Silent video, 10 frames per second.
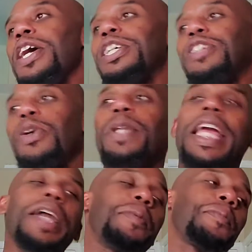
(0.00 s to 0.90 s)
So
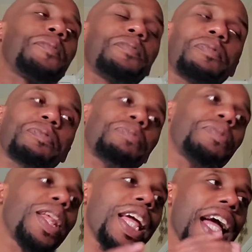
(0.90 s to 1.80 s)
then
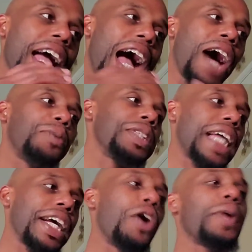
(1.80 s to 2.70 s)
I was
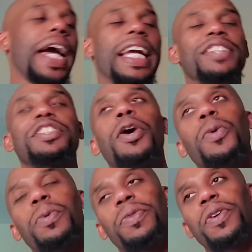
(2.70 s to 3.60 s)
like, okay,
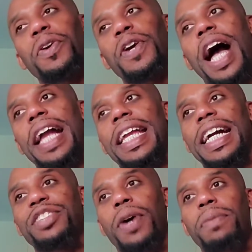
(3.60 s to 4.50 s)
so I
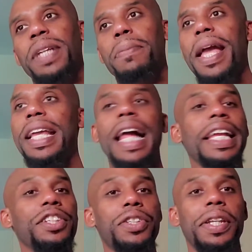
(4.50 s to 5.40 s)
was like, man, can I
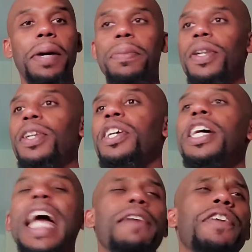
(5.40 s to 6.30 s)
get your number?
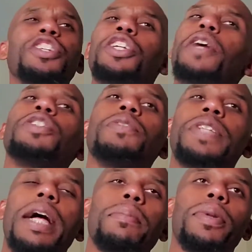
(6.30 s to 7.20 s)
At first, she was
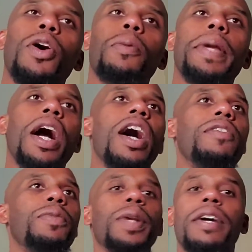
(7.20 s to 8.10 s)
trying to blow me
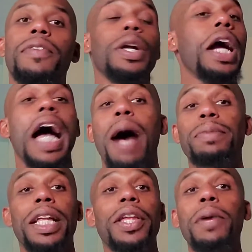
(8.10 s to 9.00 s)
off, whatever. I'm
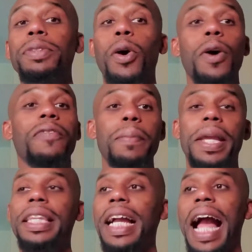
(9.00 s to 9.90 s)
telling you, it was hard for
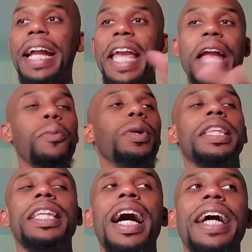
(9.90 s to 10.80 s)
me. Like, I came with
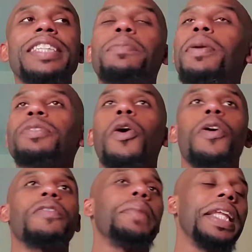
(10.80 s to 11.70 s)
the lines, but it was
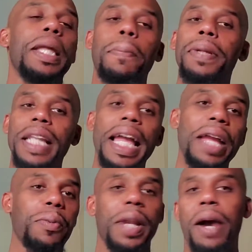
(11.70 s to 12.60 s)
hard for me to get
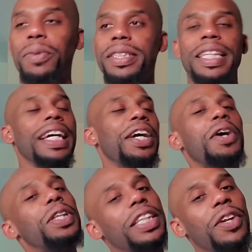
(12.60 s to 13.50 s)
play when I was
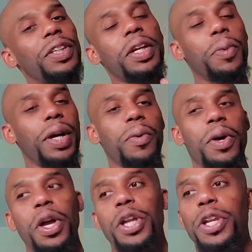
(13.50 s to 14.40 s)
literally
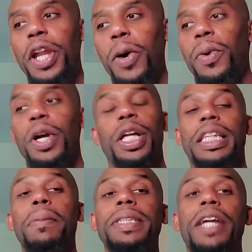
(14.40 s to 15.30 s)

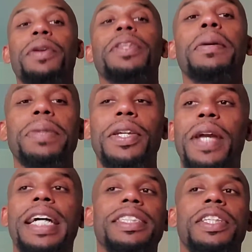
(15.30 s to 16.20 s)
let me tell you
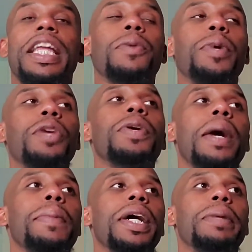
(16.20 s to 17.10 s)
guys, like when you
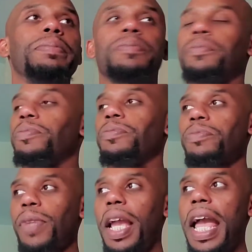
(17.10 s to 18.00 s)
coming up
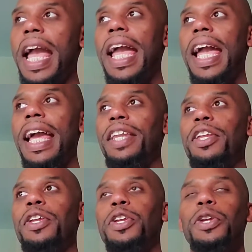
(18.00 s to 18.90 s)

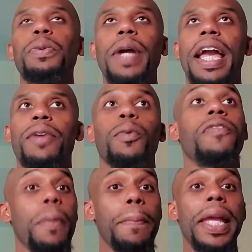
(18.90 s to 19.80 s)
well,
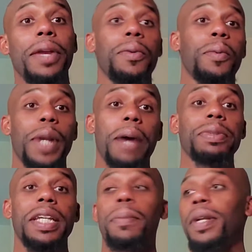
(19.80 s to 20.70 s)
for me, when I
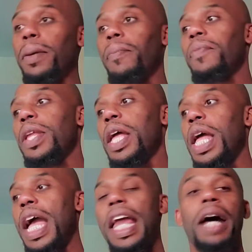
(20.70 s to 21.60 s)
was coming up
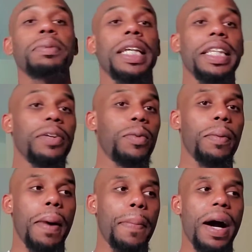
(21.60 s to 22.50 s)
and I was like living
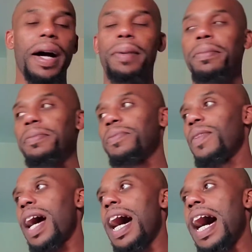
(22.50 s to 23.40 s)
with my mom,
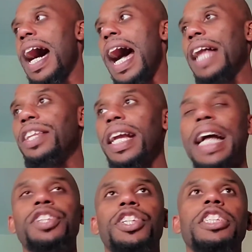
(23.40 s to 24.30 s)
I think
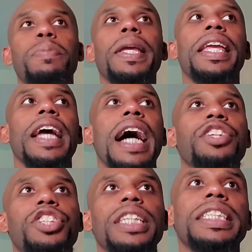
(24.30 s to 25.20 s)
I
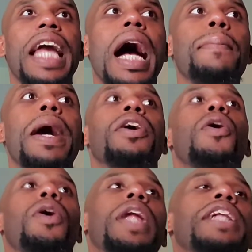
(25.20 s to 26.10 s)
just got my
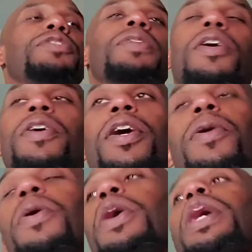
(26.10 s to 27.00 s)
car not too long ago.